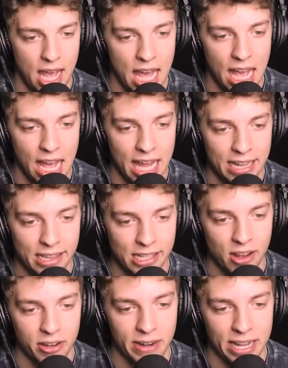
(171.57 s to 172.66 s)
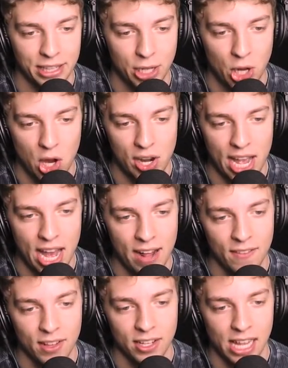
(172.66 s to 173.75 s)
and slowly round the
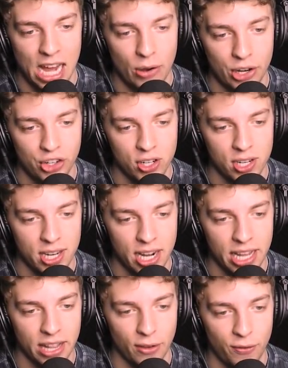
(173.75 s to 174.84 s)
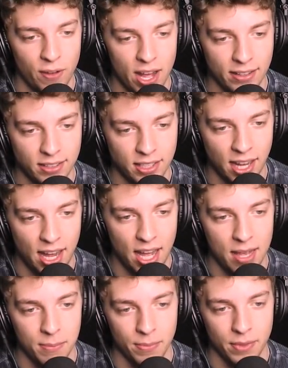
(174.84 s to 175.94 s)
corner. How I should have done it the first
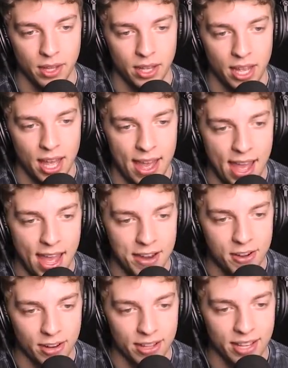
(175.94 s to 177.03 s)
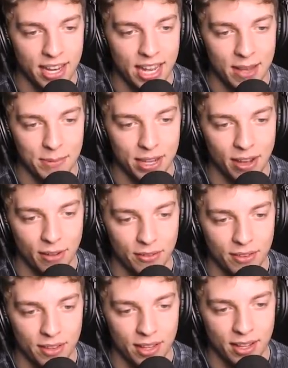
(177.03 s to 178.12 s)
time. And Jordy's gonna hit me off.
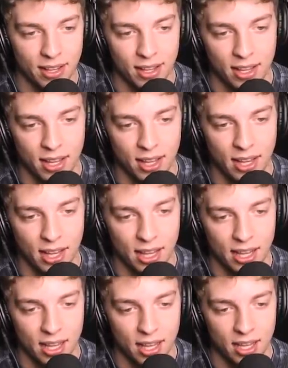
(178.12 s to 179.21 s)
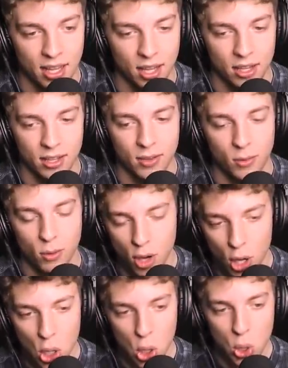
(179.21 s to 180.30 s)
No, I'm just. Where's
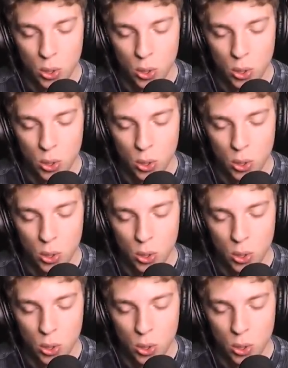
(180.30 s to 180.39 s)
the